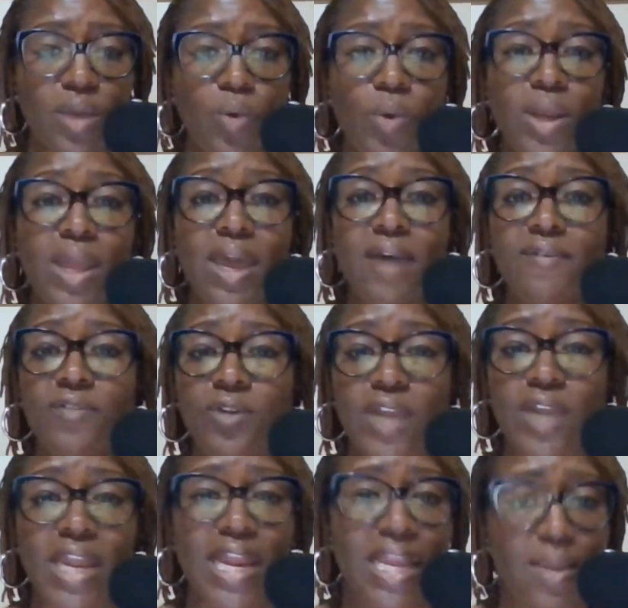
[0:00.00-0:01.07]
that
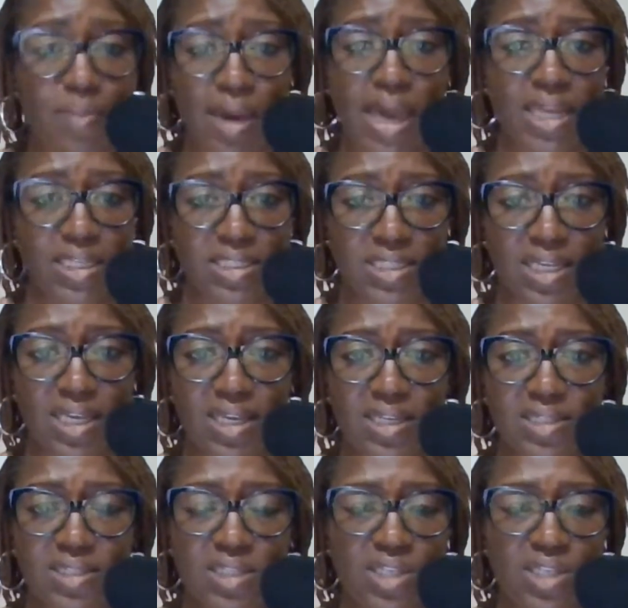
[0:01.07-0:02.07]
whatever anybody says